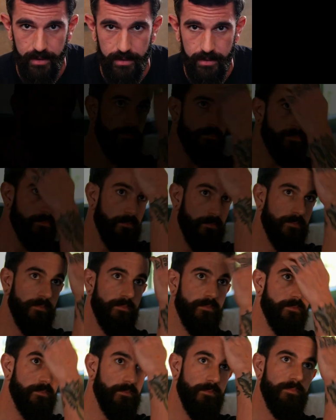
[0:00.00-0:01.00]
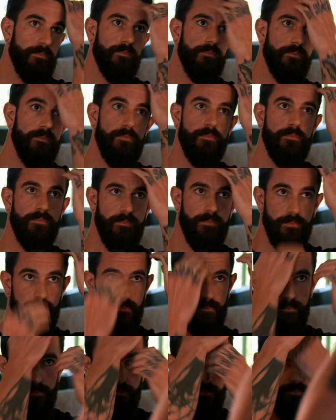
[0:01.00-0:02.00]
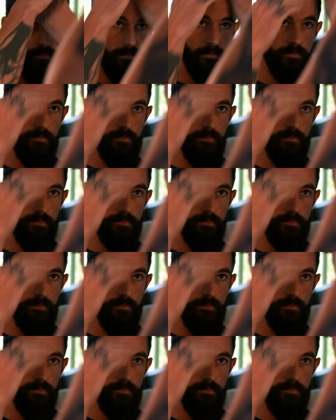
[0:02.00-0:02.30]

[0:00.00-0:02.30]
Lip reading: My first initial thought was, it's gotta be